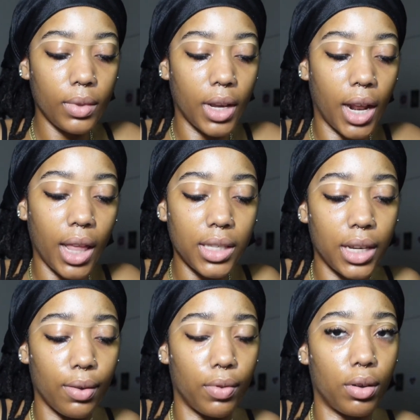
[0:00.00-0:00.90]
And I like to
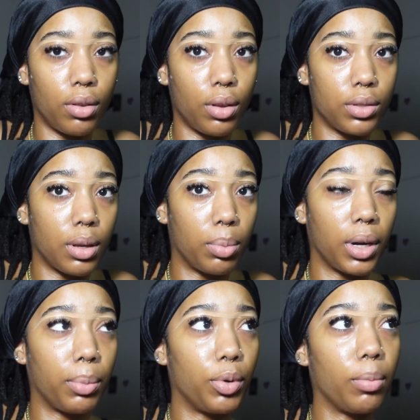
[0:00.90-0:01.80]
get real close up when
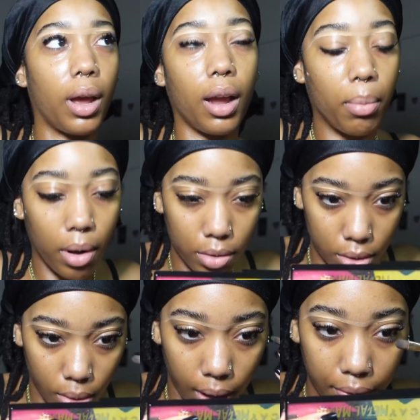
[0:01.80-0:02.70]
I'm doing my eyebrows,
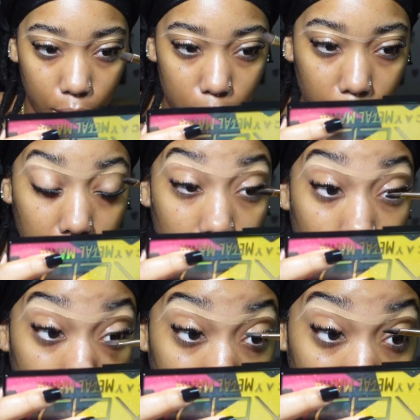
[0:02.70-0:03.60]
so I have to use my mirror
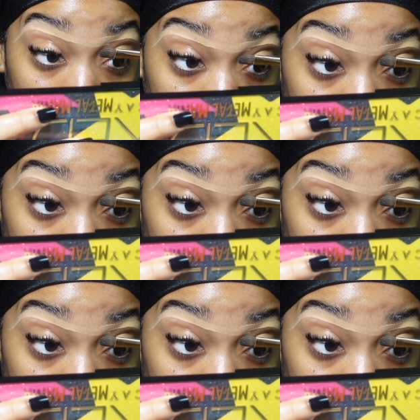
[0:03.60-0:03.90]
on here.